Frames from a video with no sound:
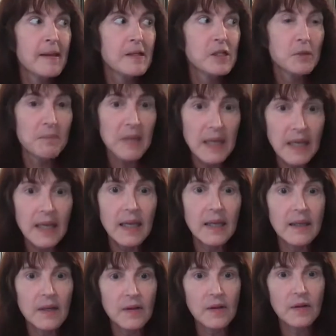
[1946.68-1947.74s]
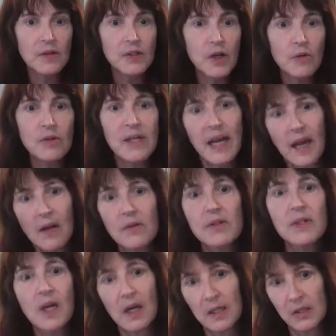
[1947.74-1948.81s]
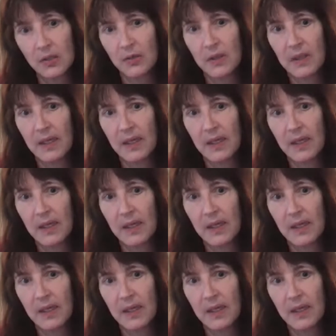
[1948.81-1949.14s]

To me, there's no downside to it,